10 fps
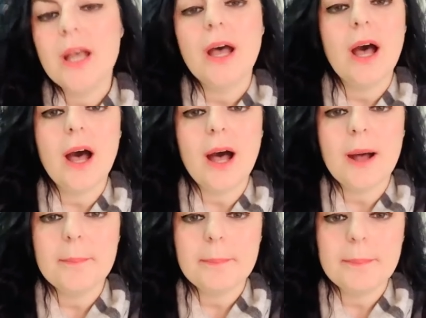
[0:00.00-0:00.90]

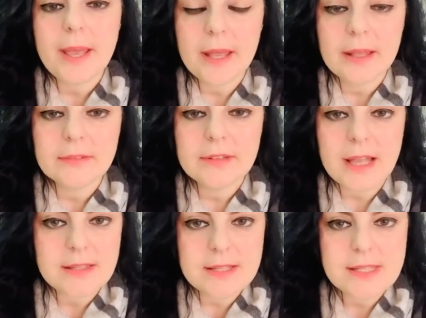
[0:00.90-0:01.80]
And
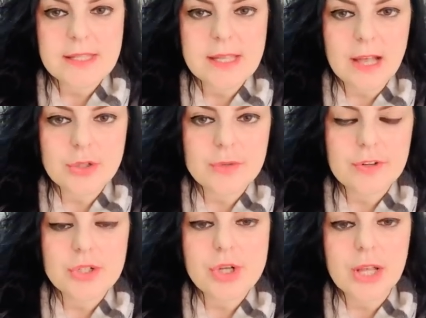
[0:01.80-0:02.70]
that this is actually
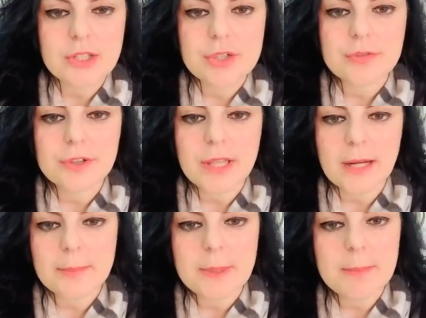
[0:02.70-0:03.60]
very challenging for a lot
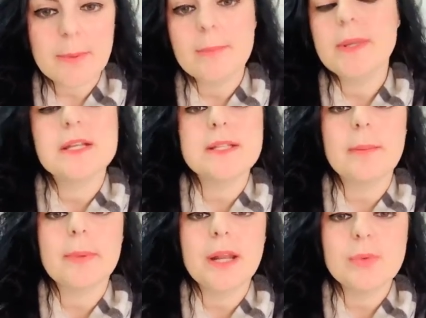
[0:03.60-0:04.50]
of people because our
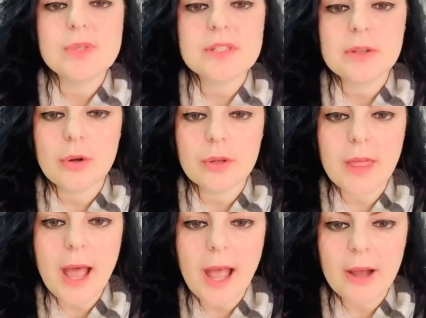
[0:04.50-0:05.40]
brain wants to go to the
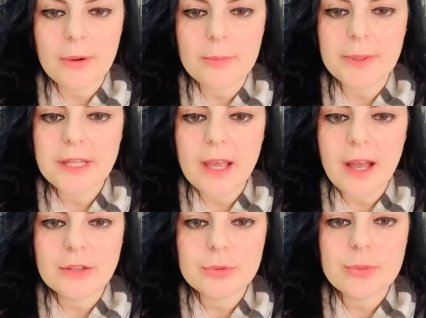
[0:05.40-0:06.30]
how. But yeah,
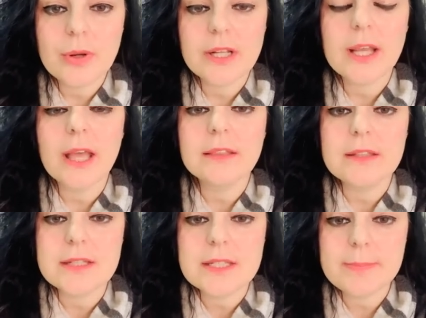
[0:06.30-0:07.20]
I do want to get
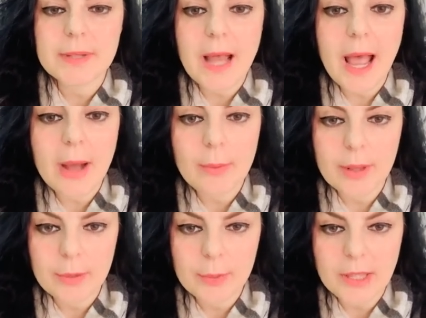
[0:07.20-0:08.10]
this, but how
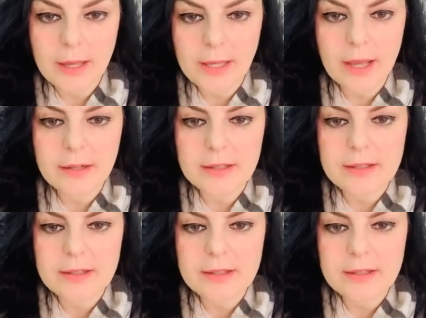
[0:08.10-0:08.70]
will I get it?